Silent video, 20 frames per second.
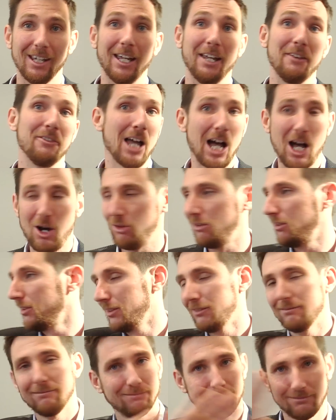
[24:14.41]
And now,
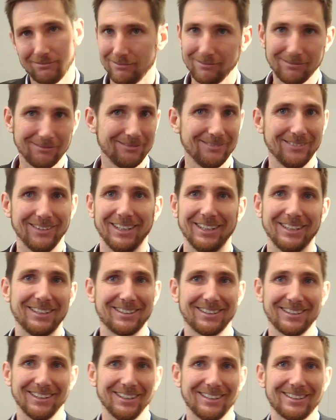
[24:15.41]

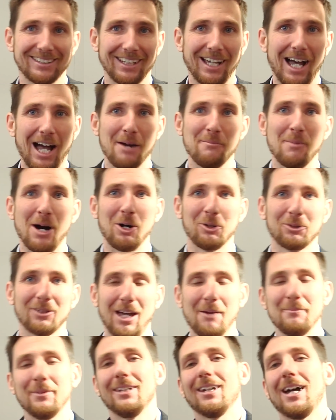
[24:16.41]
I'm out.
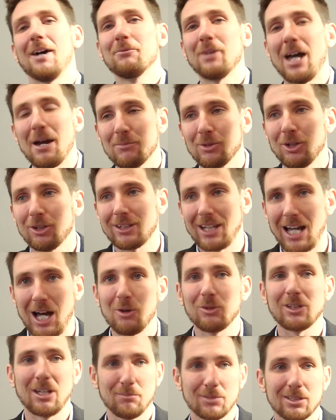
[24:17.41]
I mean, I'm not
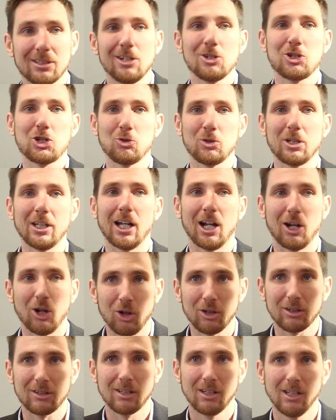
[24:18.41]
out. I'm still shooting a
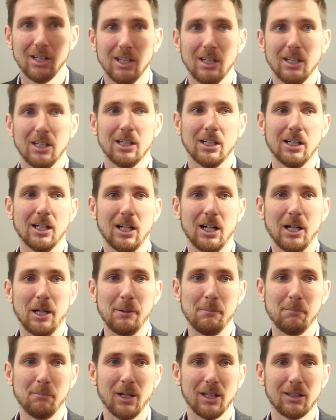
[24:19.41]
lot,
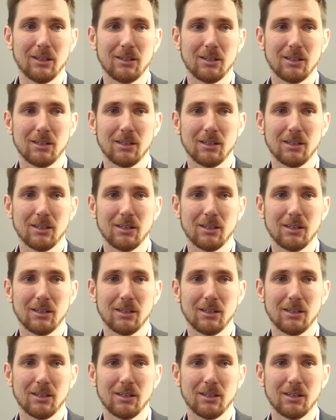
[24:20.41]
but